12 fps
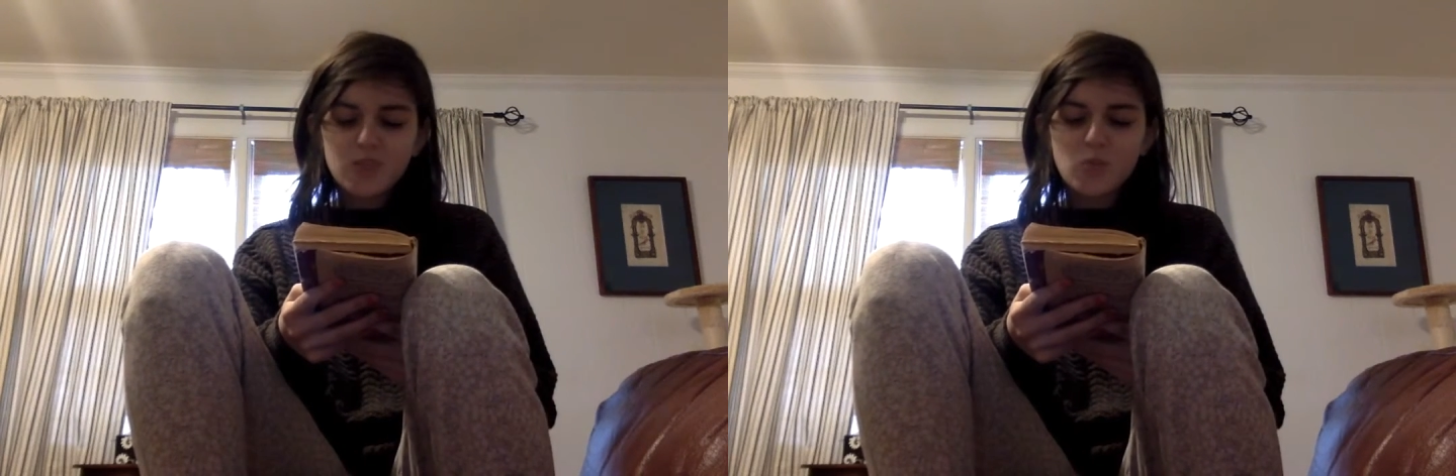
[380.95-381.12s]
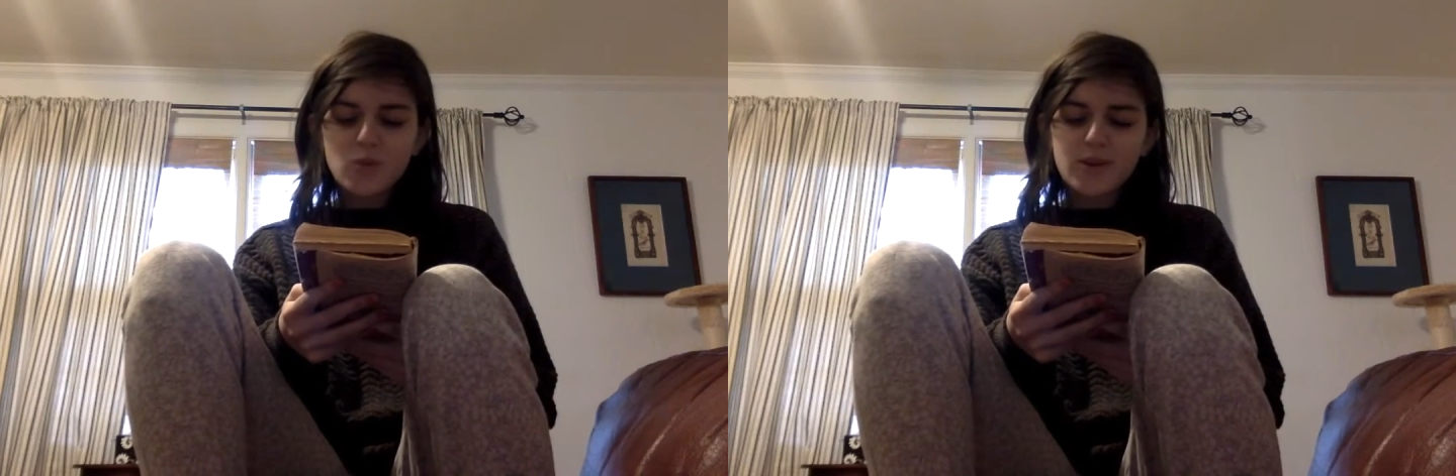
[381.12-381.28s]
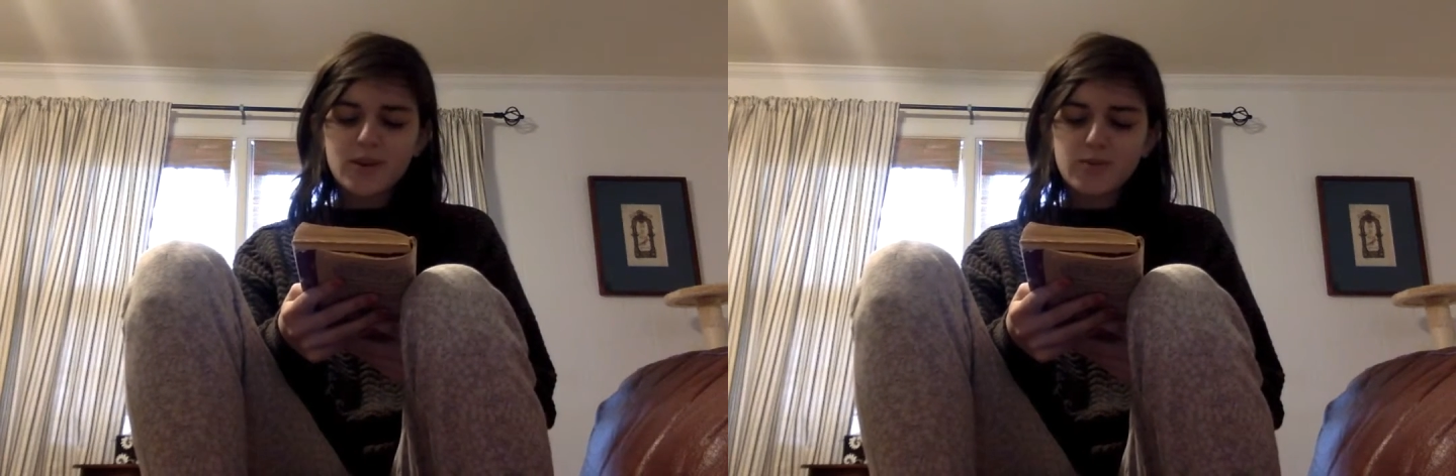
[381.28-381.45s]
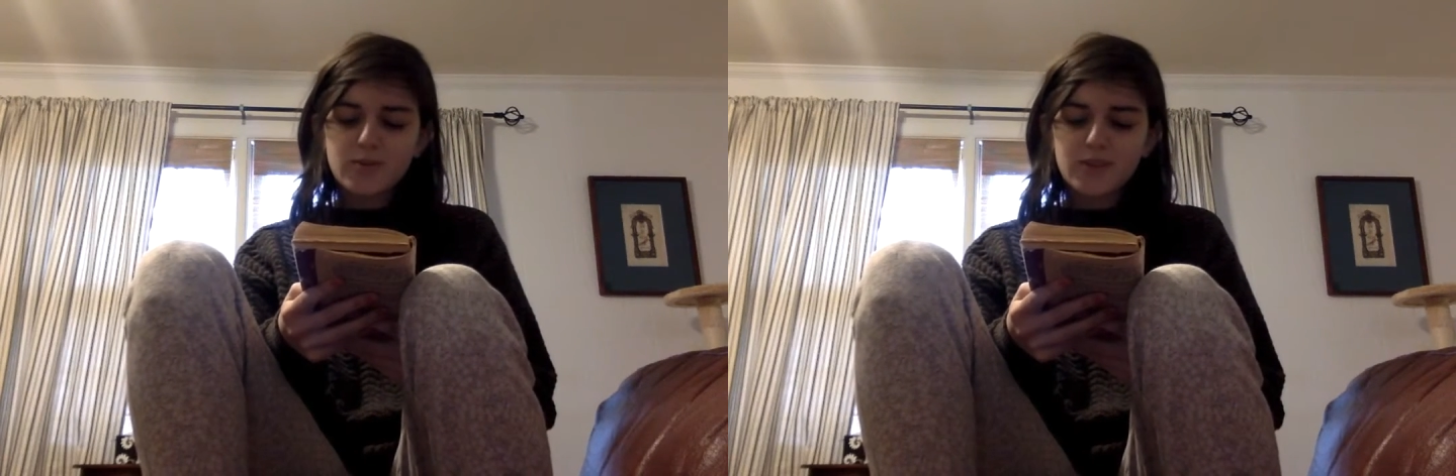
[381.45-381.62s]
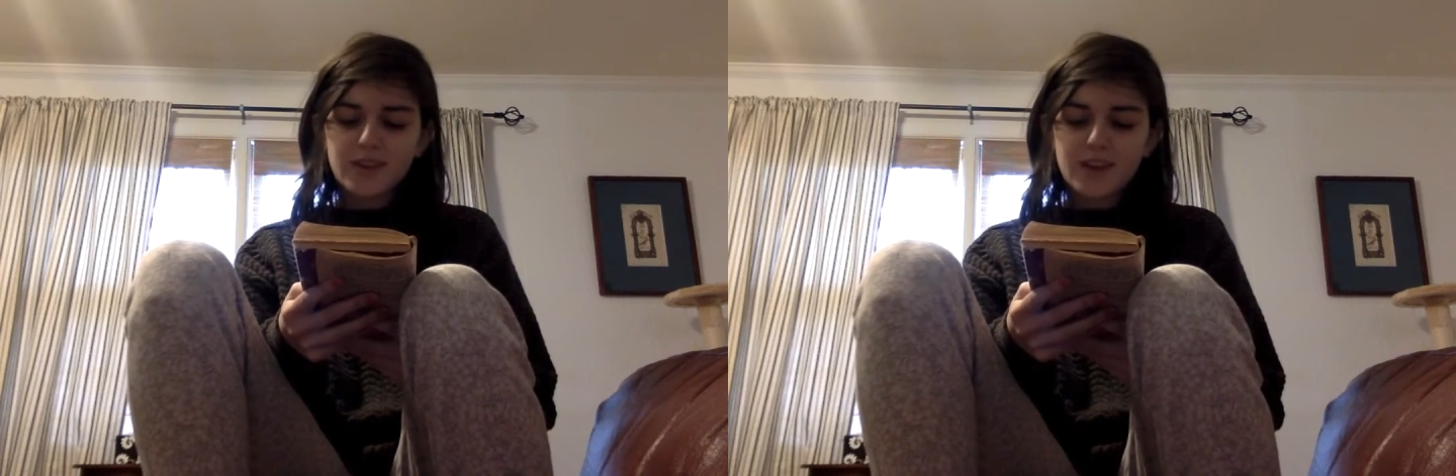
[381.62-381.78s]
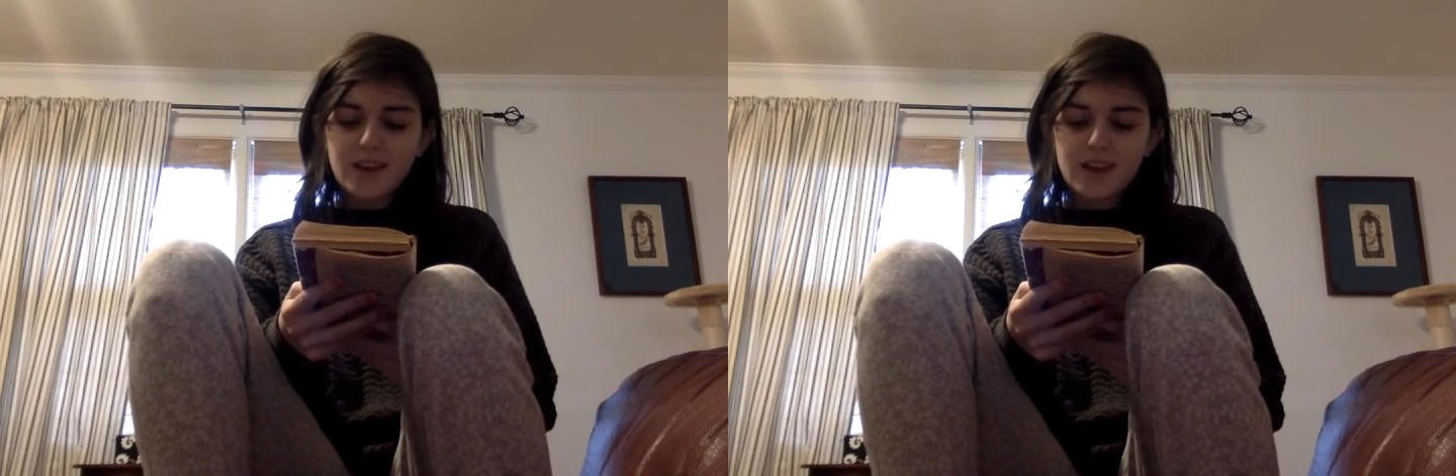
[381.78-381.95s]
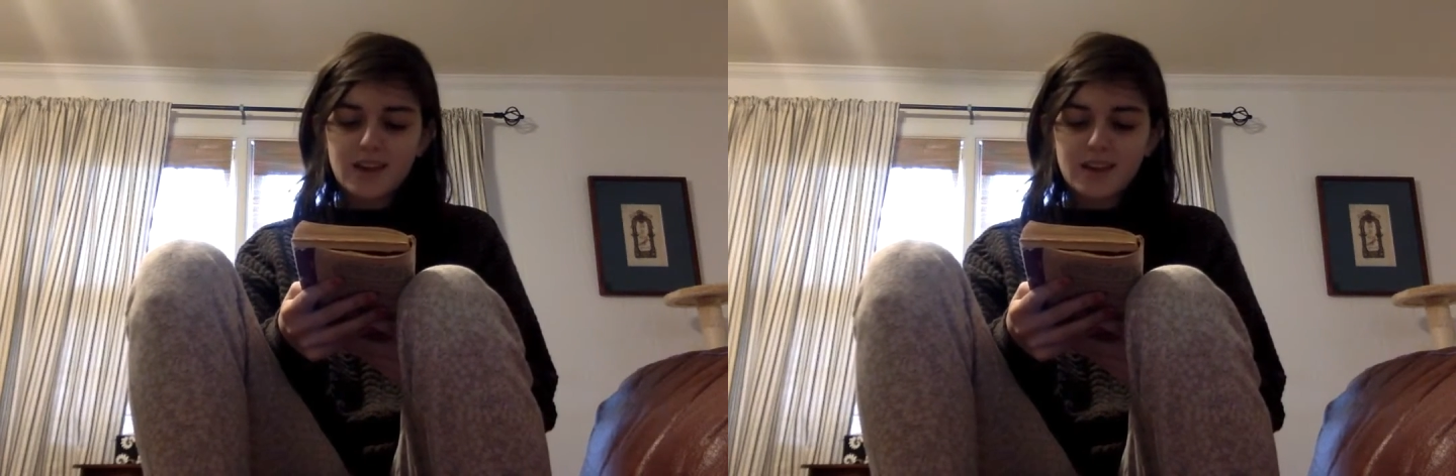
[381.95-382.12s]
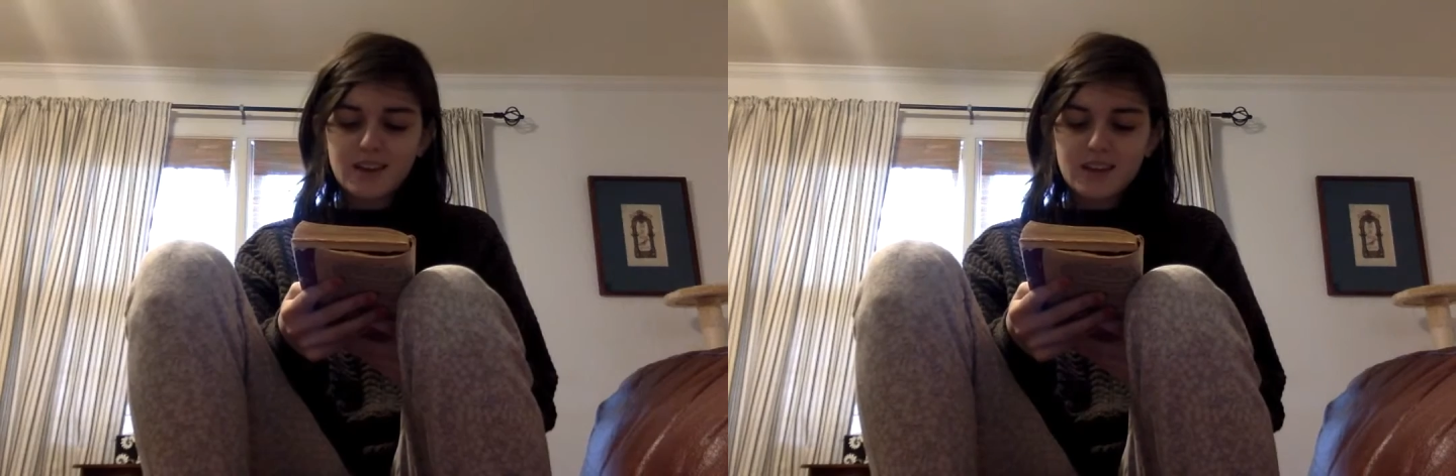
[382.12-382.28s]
a word I really hate.